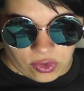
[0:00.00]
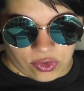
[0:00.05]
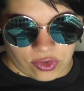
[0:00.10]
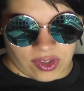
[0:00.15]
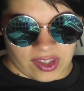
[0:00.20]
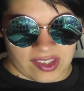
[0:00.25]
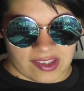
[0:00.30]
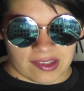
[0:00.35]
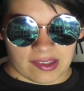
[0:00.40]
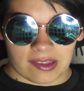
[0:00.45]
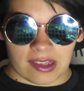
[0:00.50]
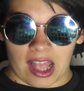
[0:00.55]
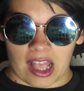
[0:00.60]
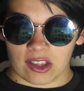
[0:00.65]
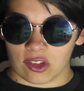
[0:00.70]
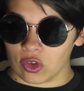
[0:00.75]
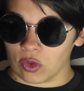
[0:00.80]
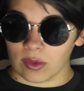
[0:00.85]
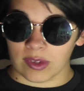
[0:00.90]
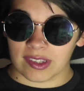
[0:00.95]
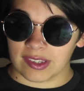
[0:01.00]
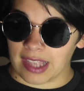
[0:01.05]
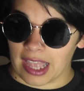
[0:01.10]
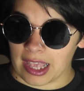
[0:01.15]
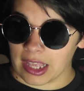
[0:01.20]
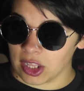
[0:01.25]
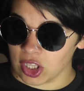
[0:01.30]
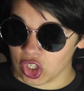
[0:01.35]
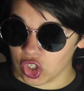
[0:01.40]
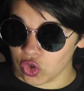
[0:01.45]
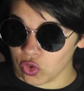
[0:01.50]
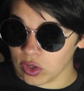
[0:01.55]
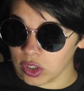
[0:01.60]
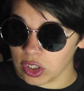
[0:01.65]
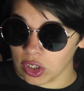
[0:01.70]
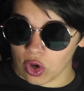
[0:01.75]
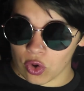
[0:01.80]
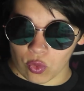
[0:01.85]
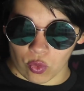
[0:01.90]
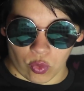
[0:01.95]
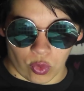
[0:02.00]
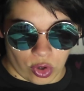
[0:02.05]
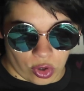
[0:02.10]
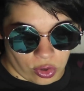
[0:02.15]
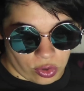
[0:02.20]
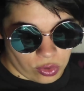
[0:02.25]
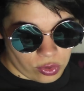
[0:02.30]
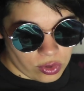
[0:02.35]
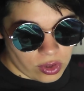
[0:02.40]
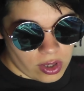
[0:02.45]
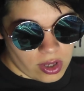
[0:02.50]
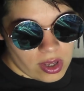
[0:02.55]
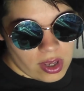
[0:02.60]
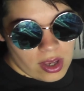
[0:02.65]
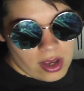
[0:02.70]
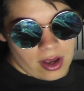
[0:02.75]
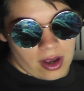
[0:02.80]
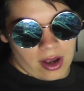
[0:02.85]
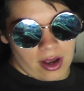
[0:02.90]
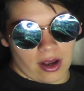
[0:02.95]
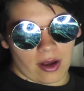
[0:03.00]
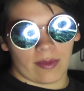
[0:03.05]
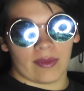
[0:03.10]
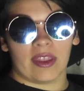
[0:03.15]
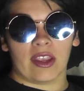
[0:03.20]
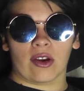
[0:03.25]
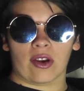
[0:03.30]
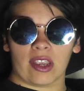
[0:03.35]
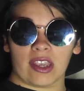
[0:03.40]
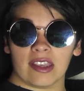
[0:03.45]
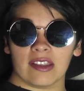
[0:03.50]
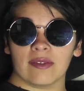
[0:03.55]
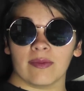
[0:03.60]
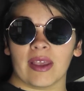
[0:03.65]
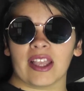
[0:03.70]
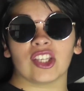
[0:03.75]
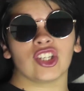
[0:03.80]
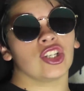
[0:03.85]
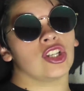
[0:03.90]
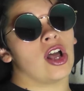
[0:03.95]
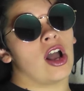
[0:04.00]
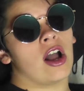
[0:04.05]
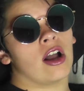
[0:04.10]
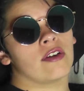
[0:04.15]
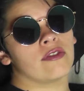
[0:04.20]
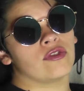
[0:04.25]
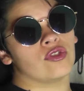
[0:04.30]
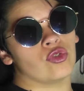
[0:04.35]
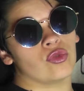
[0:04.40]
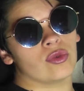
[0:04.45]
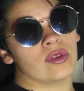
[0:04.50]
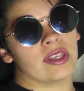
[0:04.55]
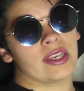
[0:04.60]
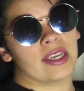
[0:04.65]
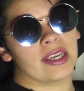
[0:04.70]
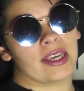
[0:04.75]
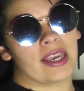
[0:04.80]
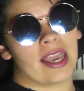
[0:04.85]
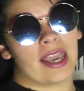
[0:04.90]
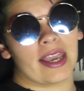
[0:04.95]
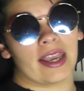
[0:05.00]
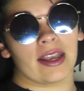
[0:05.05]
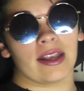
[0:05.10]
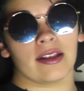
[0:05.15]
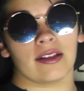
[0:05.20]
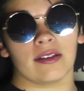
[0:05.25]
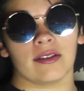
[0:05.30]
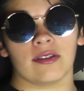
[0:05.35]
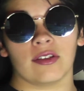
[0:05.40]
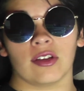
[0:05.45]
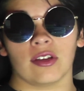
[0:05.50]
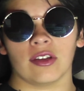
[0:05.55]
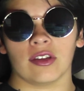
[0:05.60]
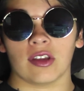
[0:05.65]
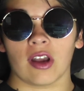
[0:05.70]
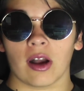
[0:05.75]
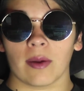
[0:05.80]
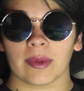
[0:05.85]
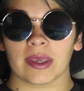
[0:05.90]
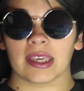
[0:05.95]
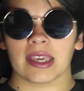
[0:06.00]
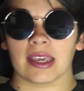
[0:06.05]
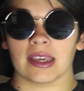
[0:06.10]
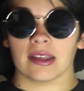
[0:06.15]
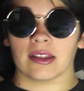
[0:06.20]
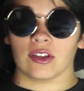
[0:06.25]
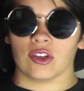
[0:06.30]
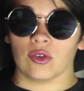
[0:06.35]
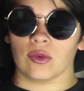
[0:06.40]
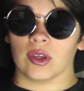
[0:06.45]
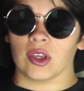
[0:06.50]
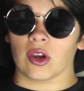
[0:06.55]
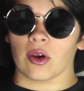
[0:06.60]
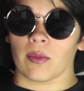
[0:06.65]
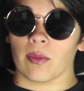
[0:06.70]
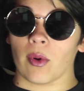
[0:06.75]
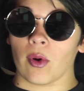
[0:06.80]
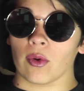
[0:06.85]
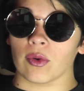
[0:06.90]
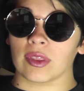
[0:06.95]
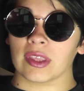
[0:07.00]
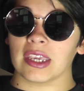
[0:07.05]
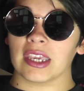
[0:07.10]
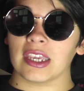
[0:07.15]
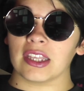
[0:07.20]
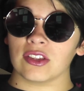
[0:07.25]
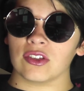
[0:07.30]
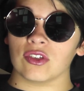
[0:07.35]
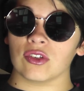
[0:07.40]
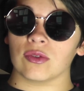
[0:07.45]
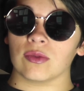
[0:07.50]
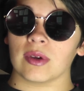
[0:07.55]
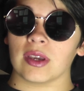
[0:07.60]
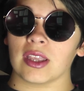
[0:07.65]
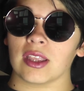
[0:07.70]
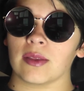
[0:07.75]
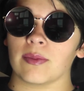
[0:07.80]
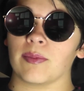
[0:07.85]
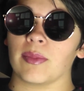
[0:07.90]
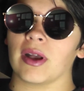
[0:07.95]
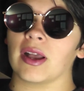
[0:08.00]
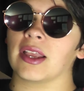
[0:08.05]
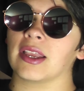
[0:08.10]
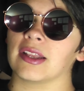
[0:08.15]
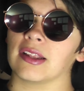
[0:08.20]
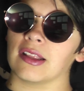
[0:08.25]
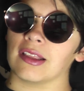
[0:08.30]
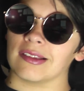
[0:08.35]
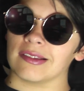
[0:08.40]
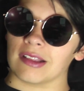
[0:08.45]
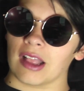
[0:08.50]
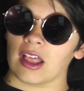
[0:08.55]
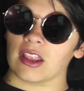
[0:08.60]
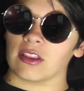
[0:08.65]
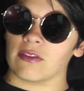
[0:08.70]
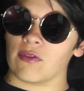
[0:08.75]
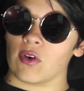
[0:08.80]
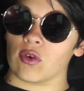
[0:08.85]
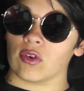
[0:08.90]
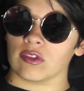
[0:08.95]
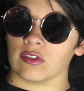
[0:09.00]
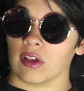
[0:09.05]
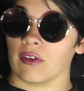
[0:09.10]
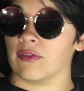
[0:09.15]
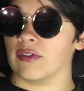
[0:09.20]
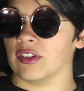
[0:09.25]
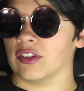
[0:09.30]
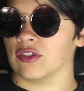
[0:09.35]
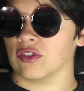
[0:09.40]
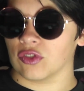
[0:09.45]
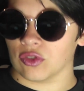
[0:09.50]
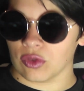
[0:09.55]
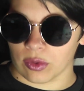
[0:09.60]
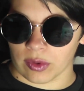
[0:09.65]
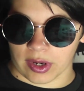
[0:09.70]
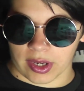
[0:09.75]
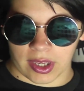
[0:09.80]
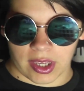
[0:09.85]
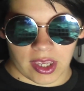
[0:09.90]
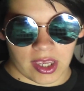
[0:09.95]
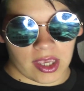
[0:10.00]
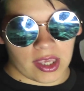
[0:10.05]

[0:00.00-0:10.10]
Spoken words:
So this is not so much set in the Yu-Gi-Oh world. There is mention of dueling, and Yami and Yugi are both into it, but it is not the focus of this story.